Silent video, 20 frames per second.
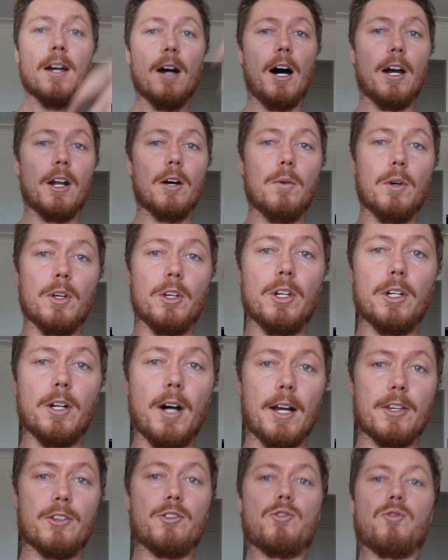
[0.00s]
I don't want you
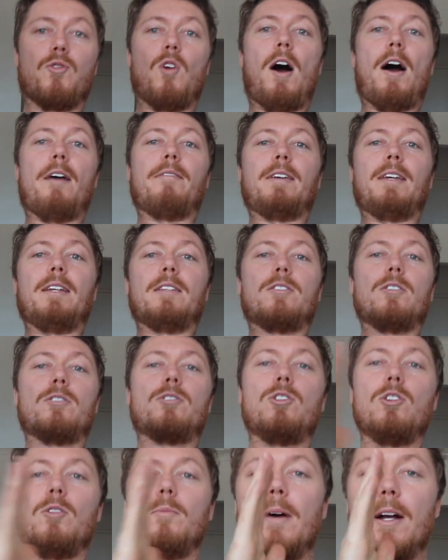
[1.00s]
guys driving into
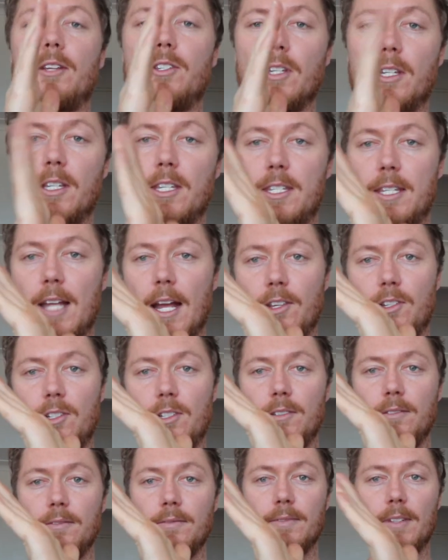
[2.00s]
too much
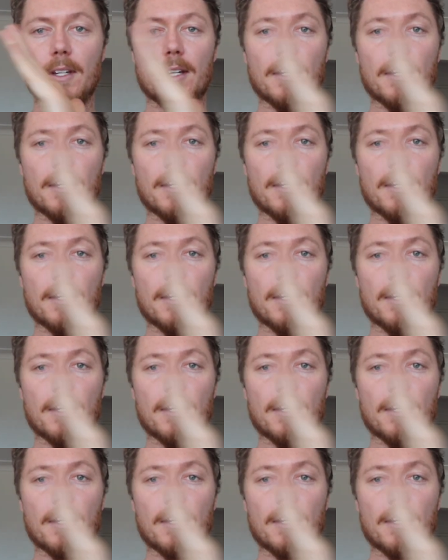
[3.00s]
extension,